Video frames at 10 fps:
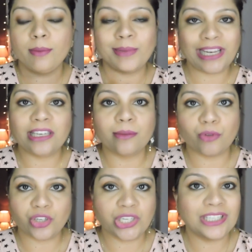blending
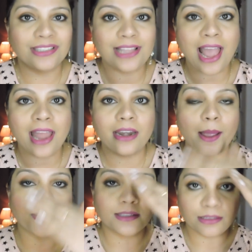brushes than
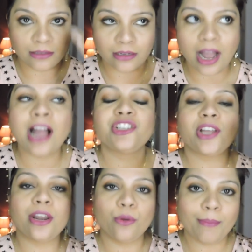the
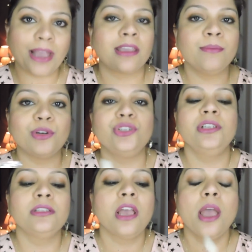eyeshadow packing
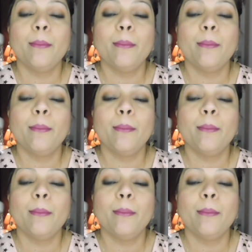brushes,